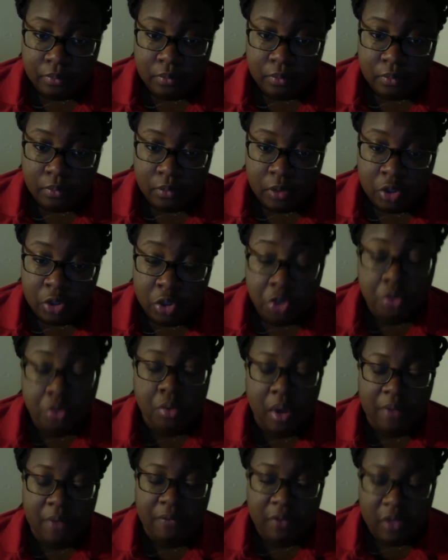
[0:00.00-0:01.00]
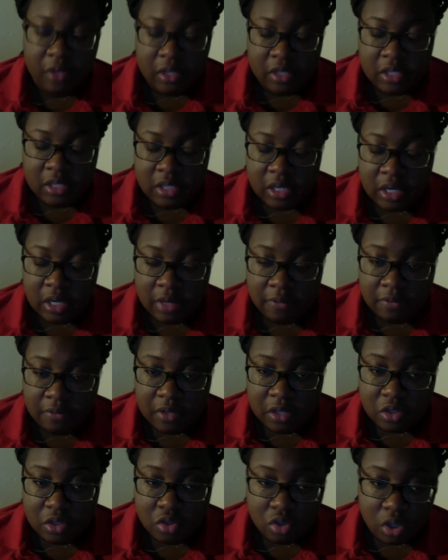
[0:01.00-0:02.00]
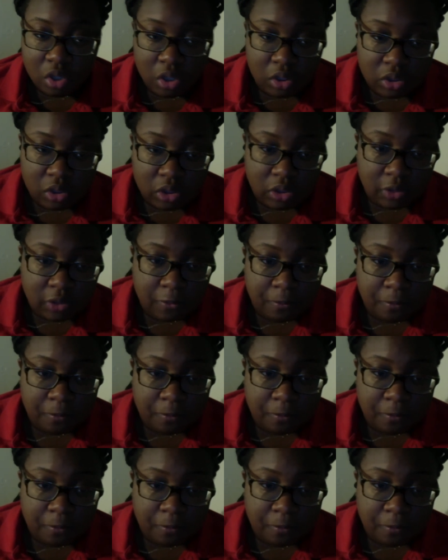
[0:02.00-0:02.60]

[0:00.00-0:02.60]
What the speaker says: the true efficacy of these drugs.